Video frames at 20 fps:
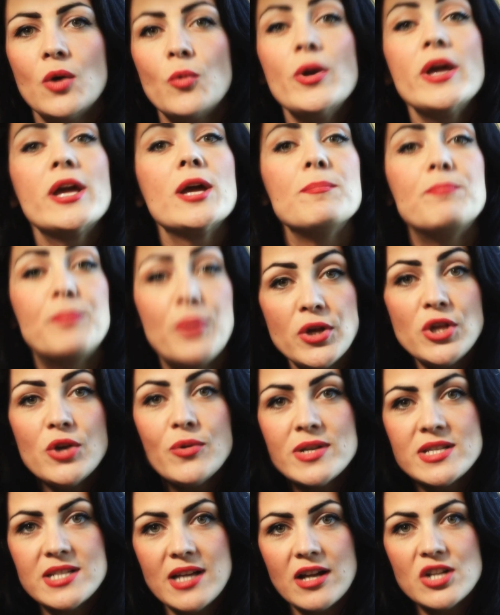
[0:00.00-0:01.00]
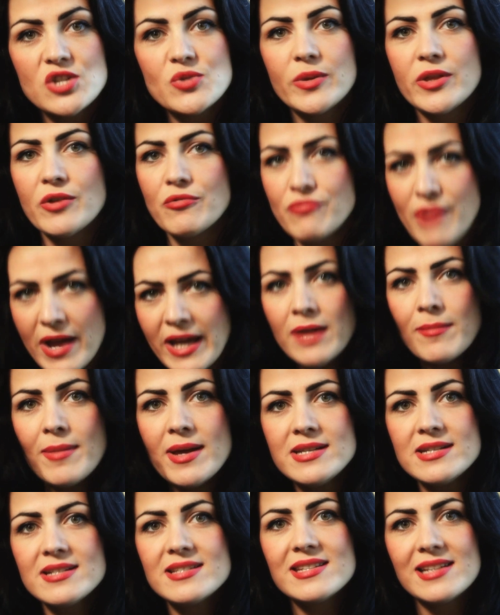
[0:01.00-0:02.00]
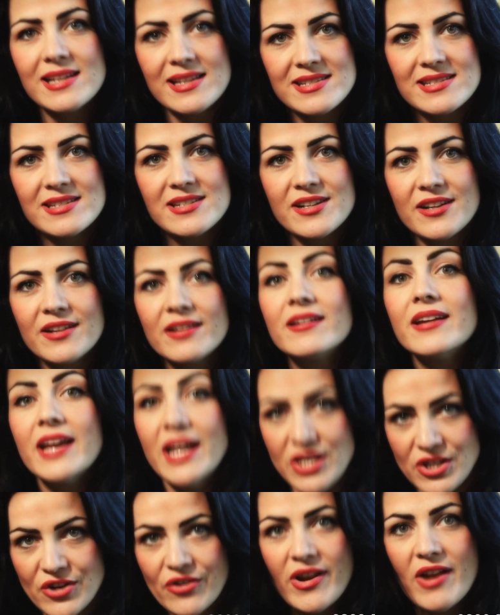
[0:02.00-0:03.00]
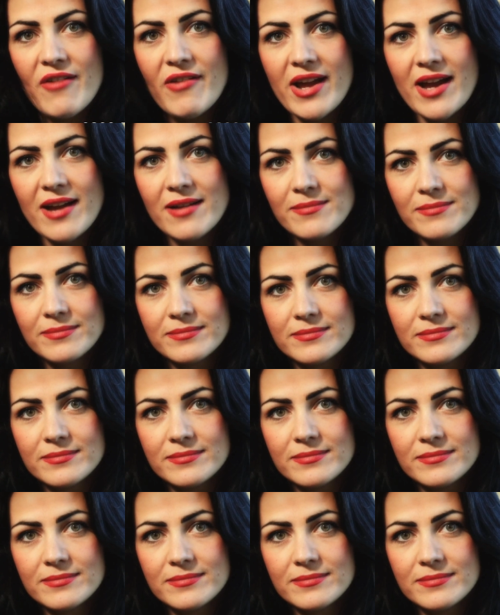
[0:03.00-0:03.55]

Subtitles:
We can put you in touch with a recommended solicitor in your area.